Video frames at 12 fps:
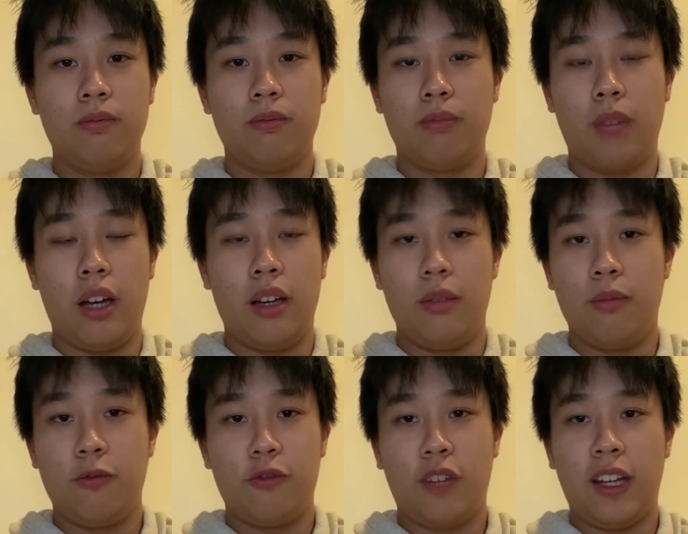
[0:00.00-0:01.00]
my
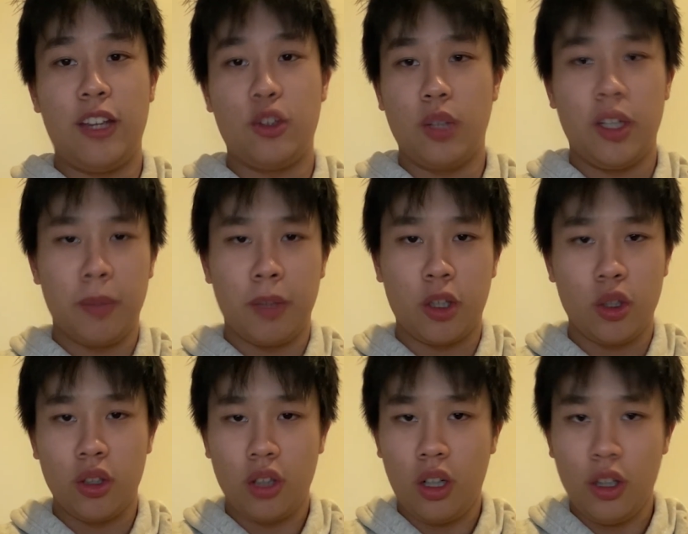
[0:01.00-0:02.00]
financial aid in my
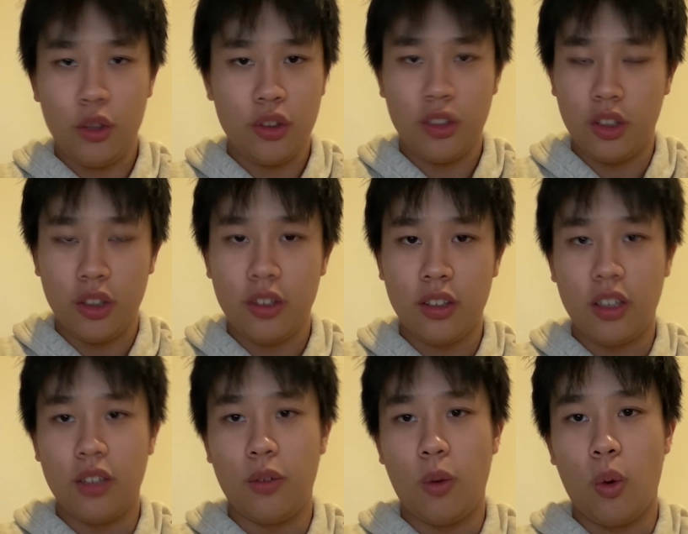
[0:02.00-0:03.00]
current college isn't good
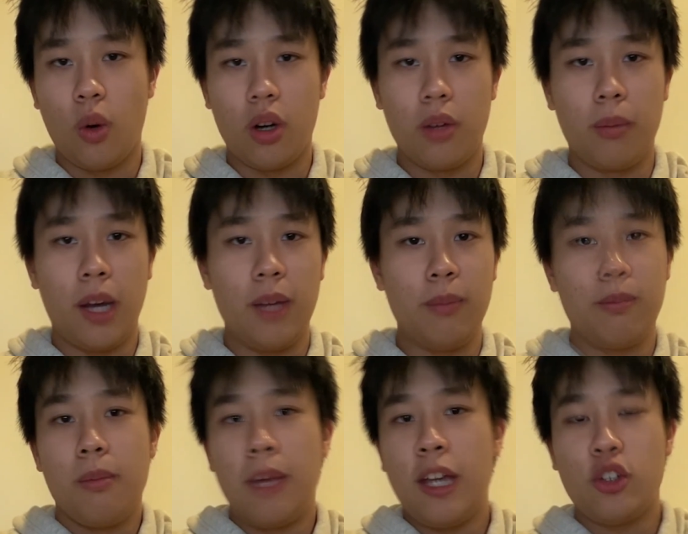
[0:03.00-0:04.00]
enough, or my
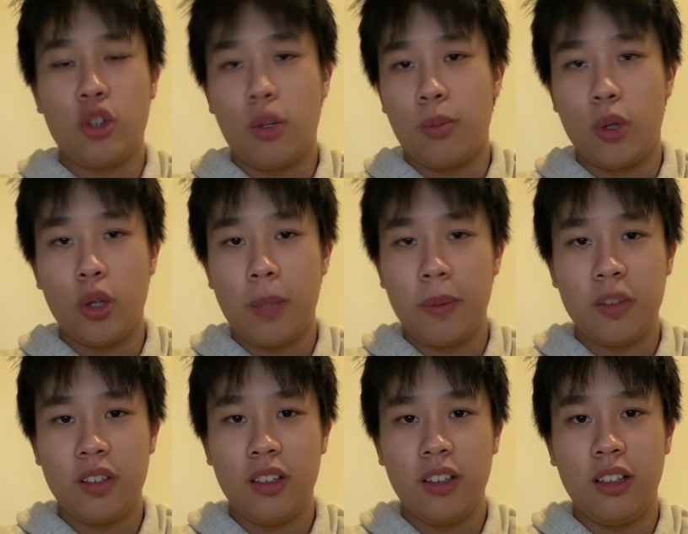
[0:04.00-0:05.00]
major or program of
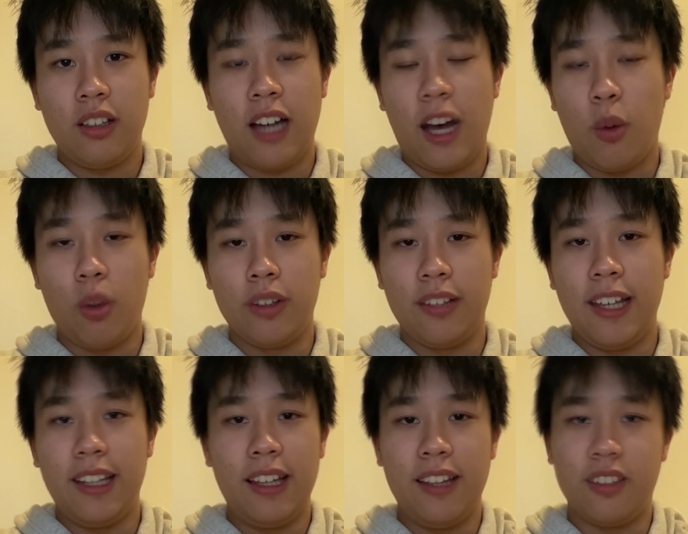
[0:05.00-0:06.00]
study that I want to
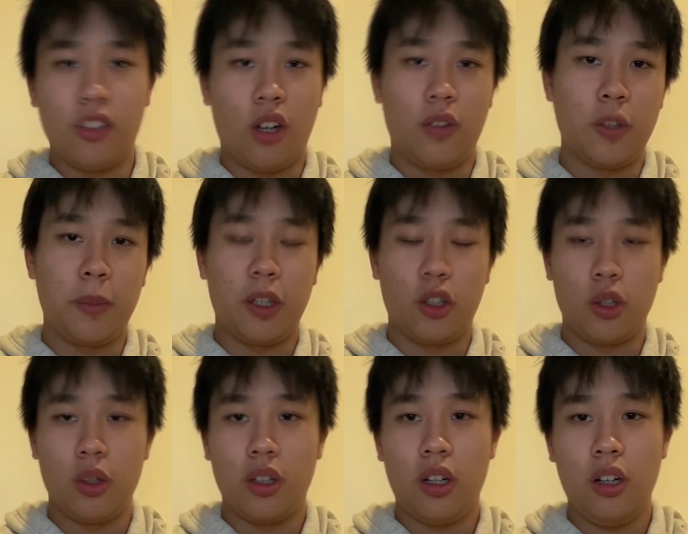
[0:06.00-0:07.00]
take isn't offered in my
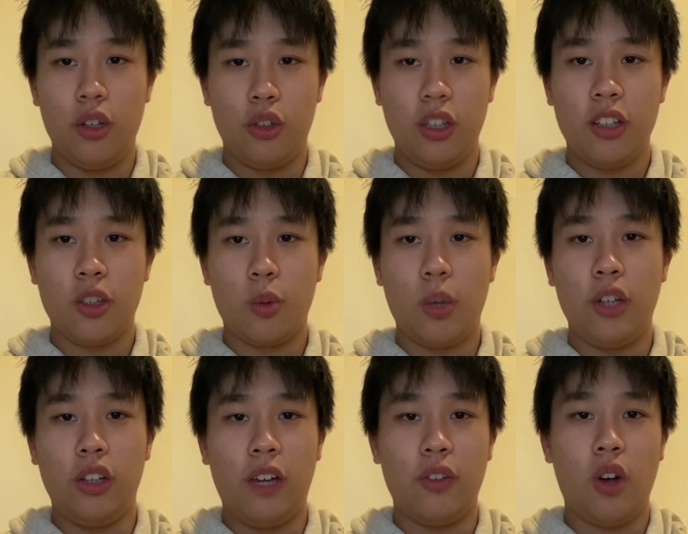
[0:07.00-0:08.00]
current college. Either way,
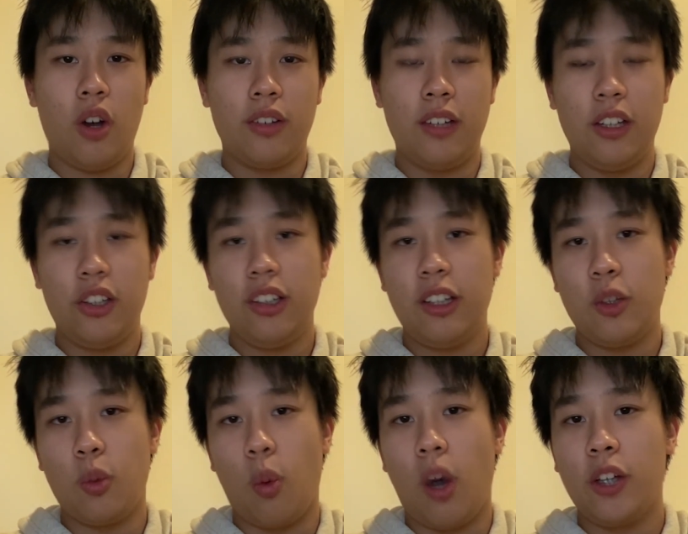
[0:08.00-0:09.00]
you have to
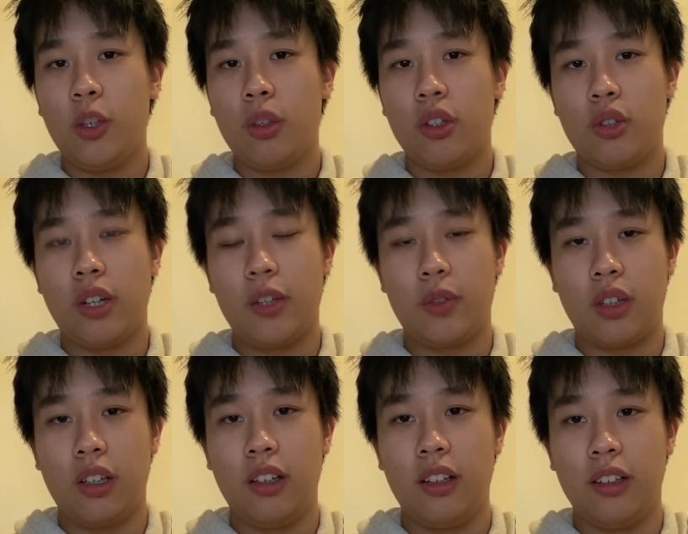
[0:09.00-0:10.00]
articulate why you want to transfer
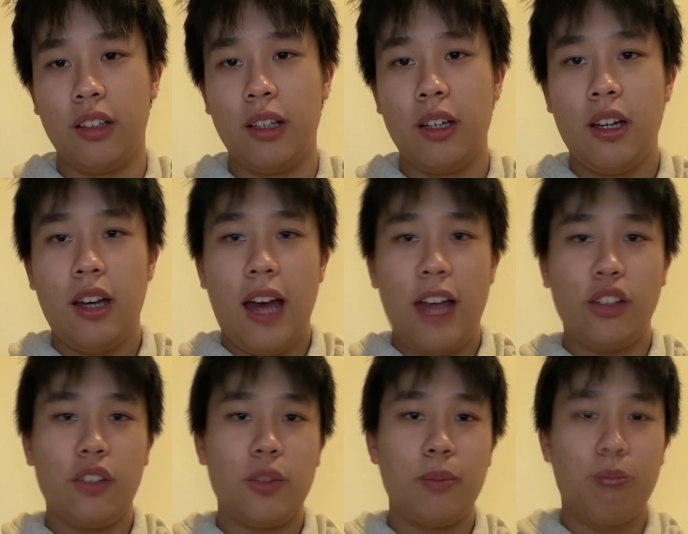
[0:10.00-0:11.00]
clearly, and you
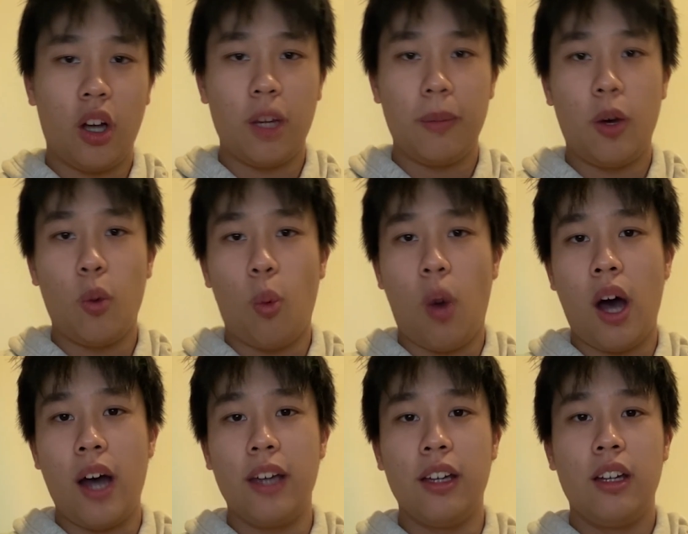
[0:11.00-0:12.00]
have to talk about
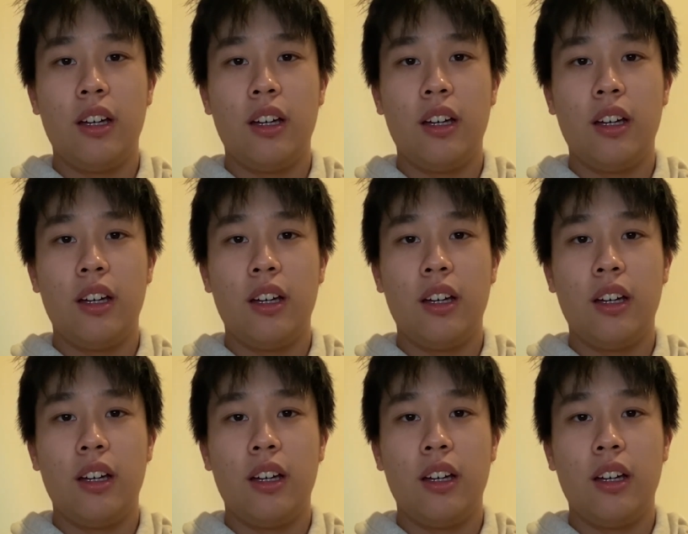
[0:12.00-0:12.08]
why,